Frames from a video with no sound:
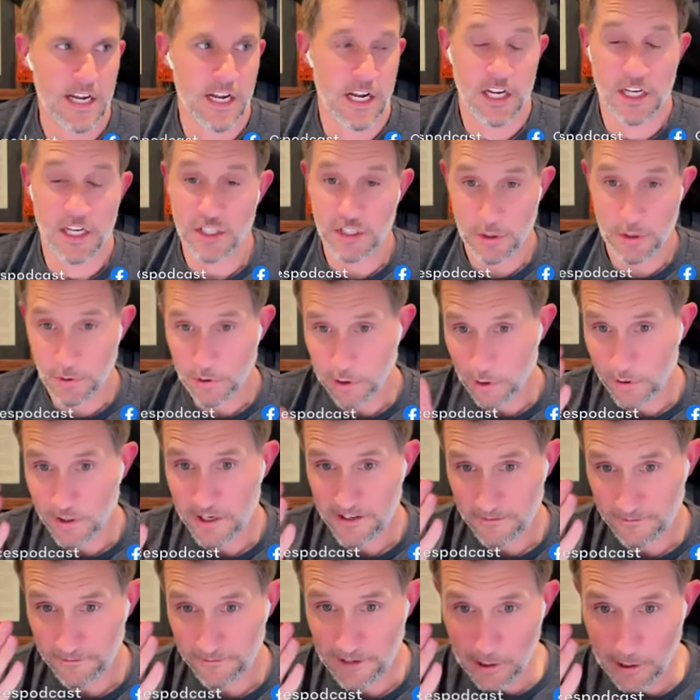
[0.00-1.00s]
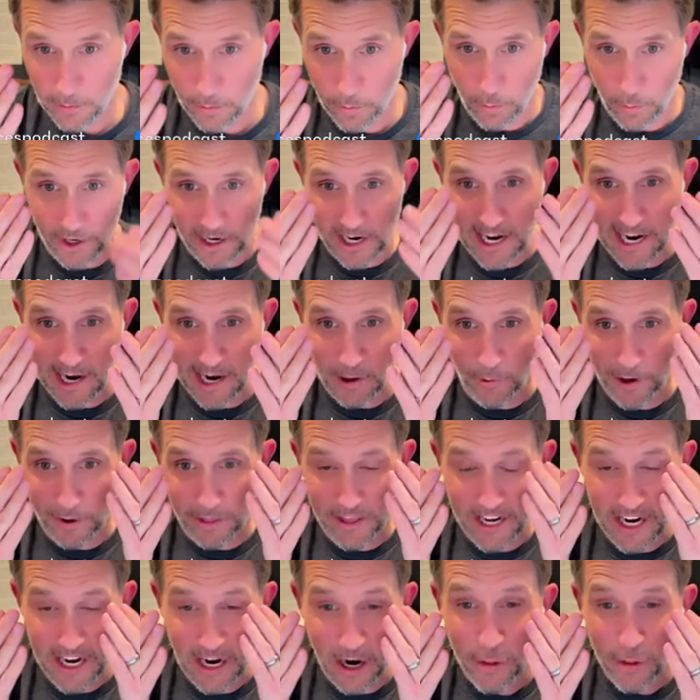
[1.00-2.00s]
so learning to fly with one eye where
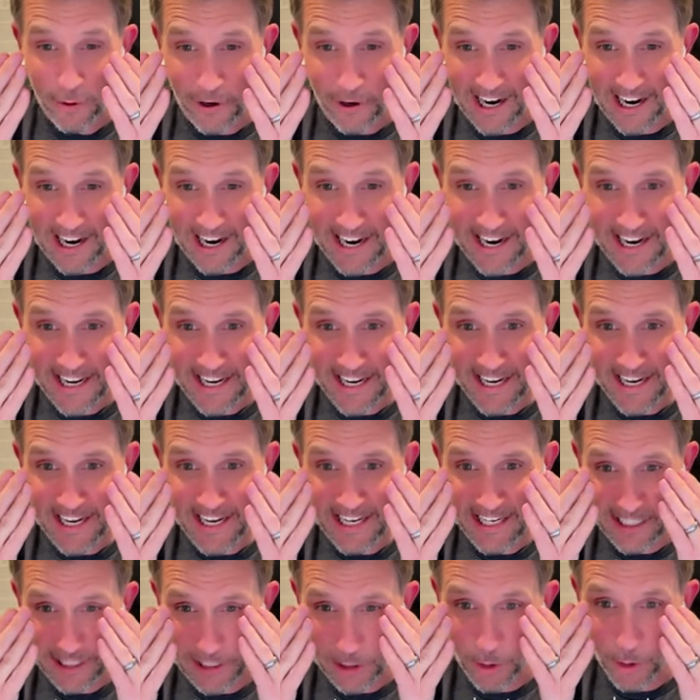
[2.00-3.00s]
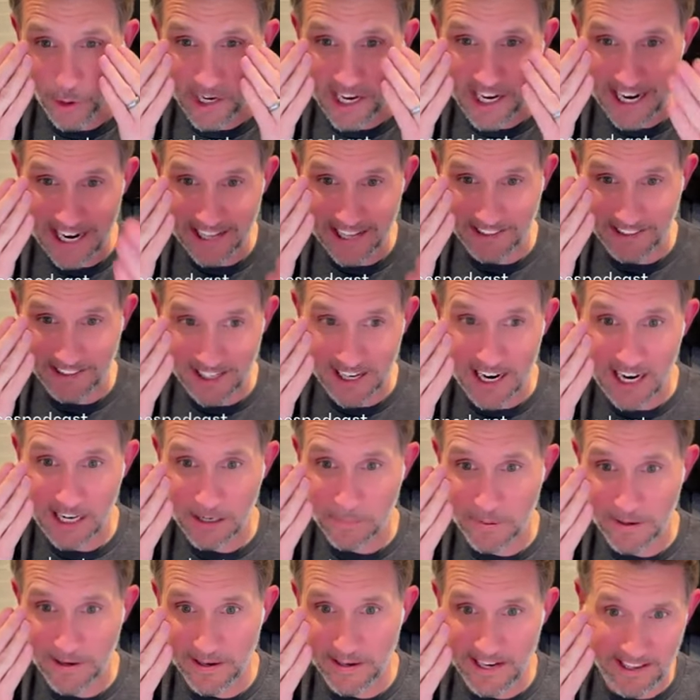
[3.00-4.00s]
the other eye is looking at the
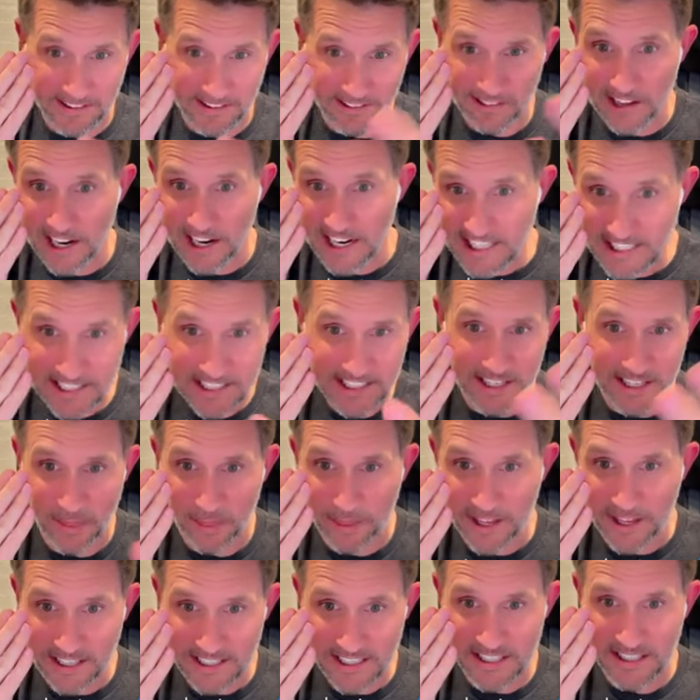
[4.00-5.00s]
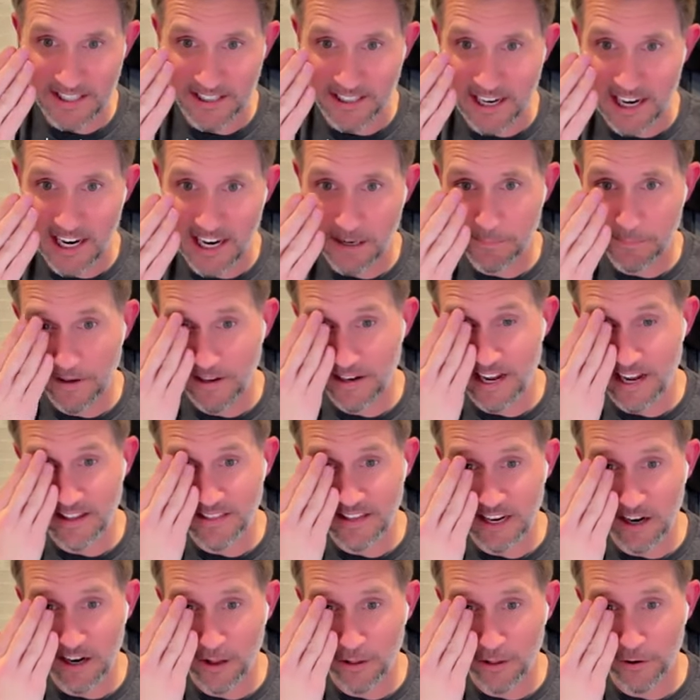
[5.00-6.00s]
cockpit and lights and things in the cockpit
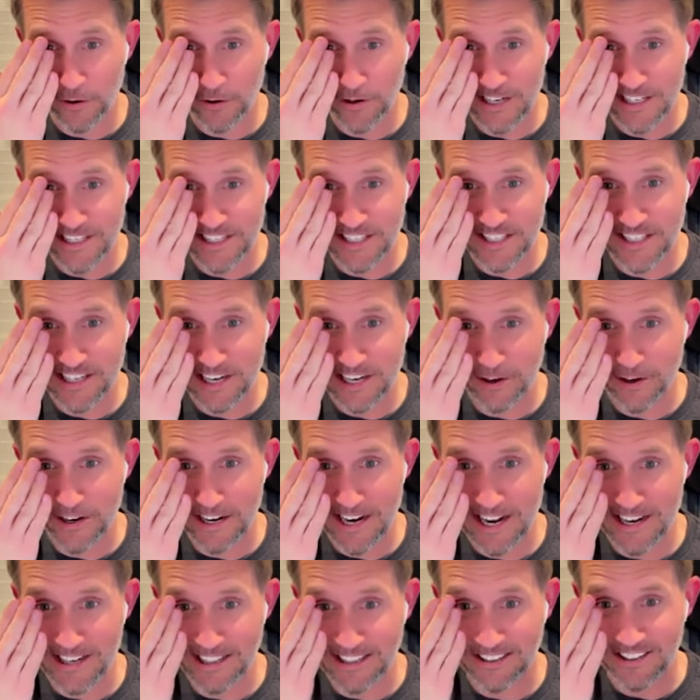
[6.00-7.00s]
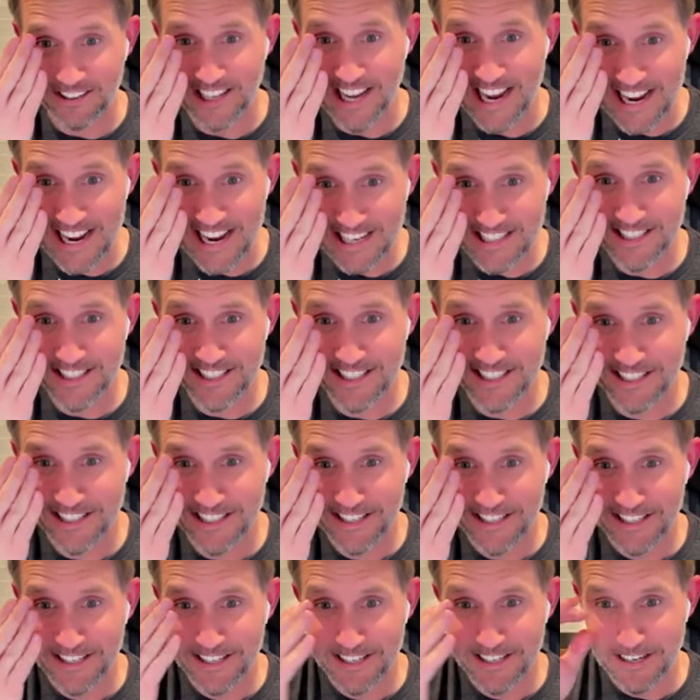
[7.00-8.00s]
and the other is staring at a glass
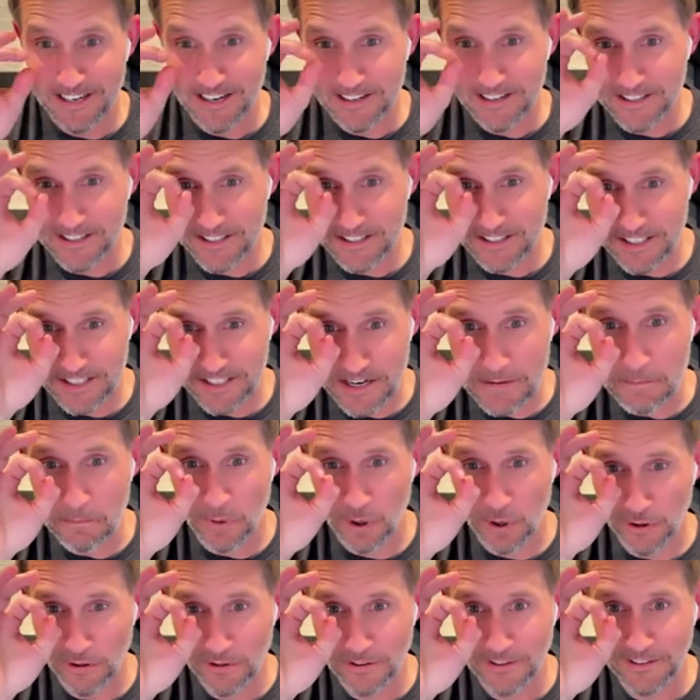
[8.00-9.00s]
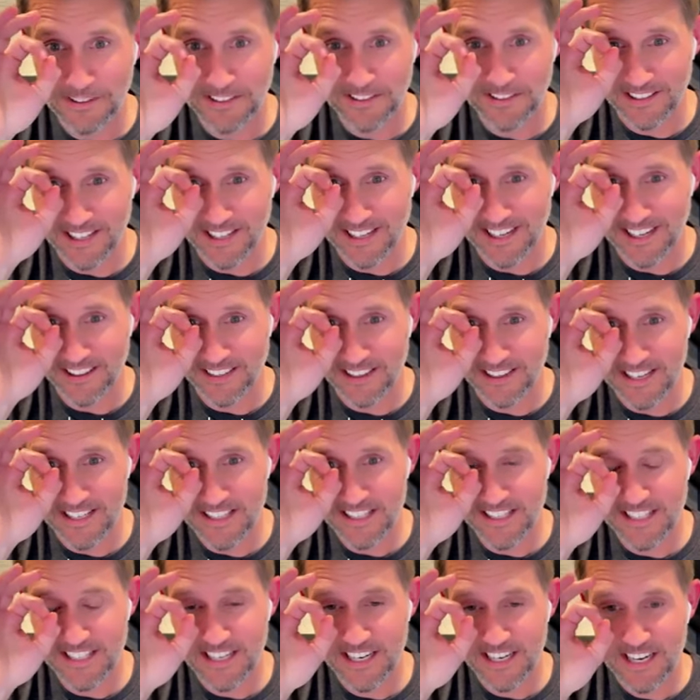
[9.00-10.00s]
symbol like
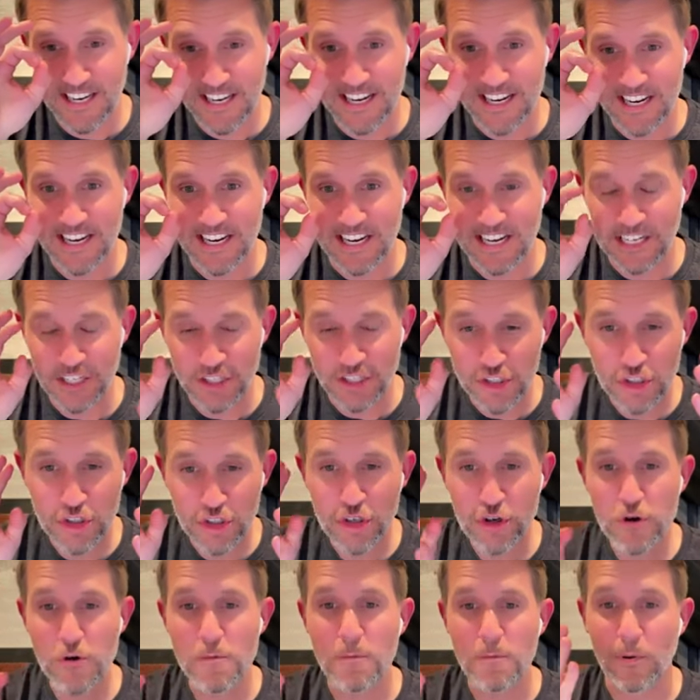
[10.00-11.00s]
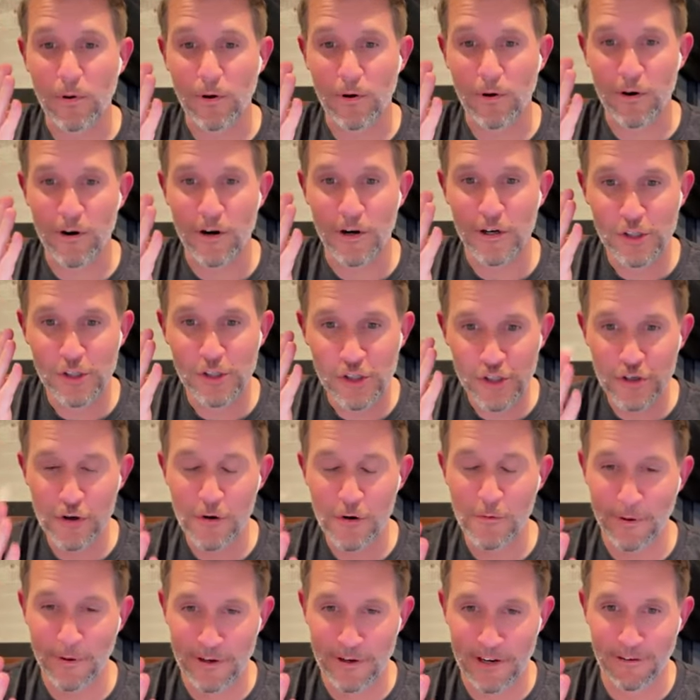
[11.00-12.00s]
this is super,
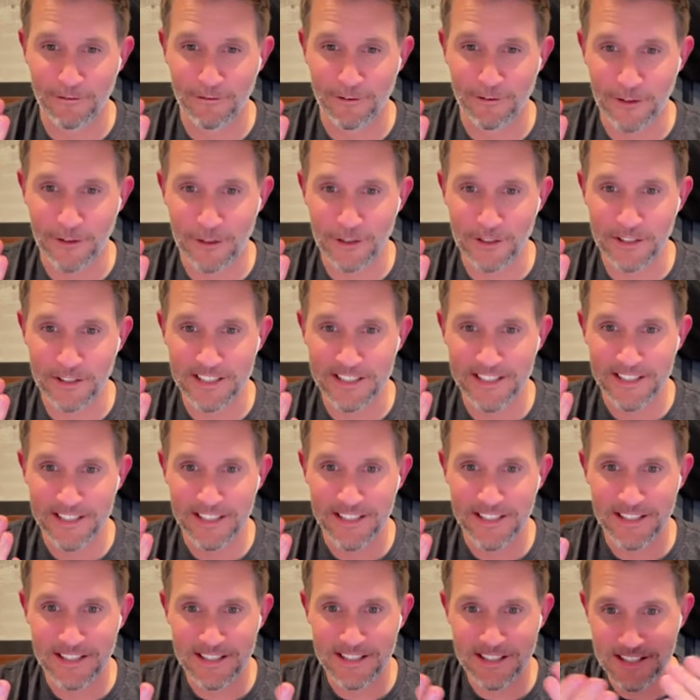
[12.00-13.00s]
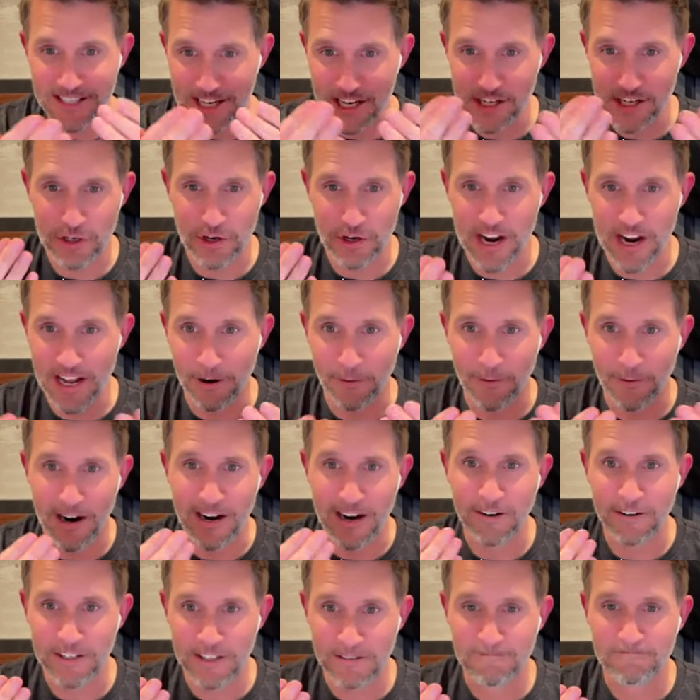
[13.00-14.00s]
super difficult to get your head
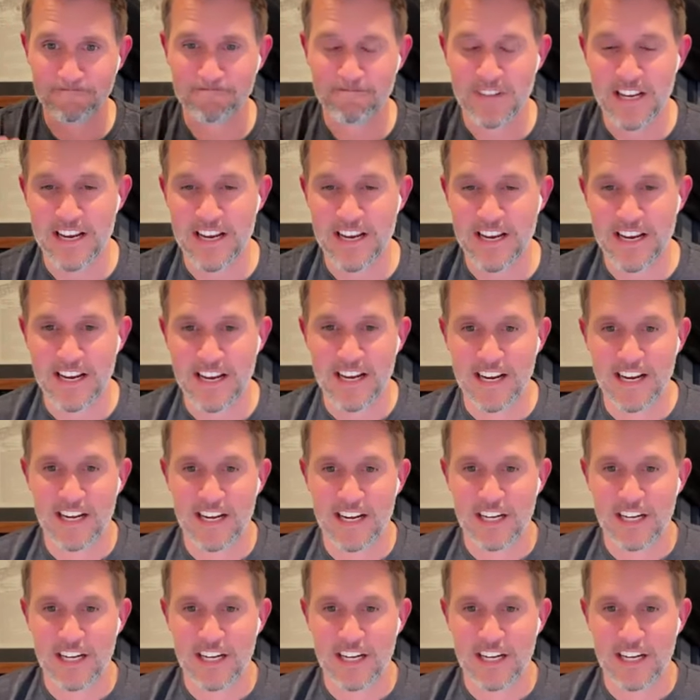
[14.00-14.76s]
around. Mm-hmm.